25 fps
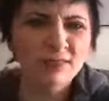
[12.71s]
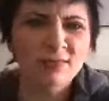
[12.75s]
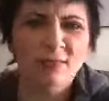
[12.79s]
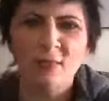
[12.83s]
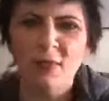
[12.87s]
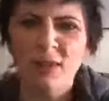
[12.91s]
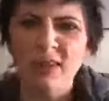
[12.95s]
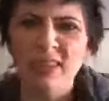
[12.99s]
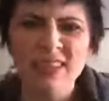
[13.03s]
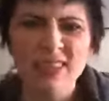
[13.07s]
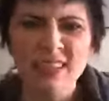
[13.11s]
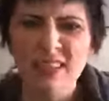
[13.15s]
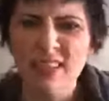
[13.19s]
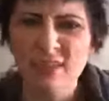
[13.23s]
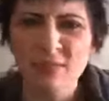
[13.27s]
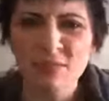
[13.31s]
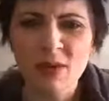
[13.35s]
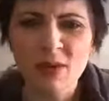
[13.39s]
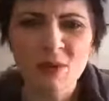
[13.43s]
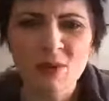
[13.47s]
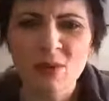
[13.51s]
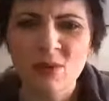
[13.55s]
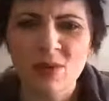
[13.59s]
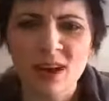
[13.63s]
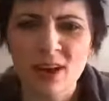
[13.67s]
Am I seeing
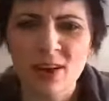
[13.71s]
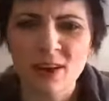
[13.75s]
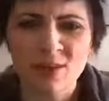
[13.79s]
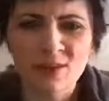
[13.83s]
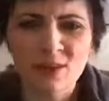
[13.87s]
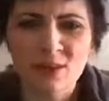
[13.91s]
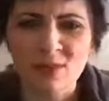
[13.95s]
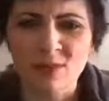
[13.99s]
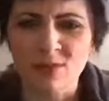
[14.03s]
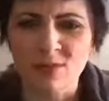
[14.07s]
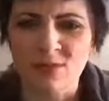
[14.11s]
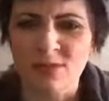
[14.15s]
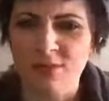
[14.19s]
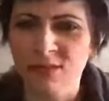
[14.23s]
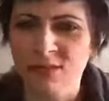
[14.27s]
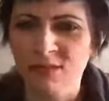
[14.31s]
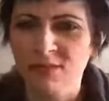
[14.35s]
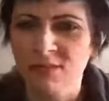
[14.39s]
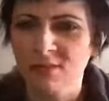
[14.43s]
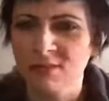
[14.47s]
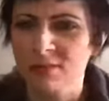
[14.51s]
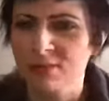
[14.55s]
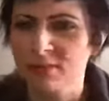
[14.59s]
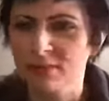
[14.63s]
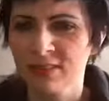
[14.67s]
people? I don't know.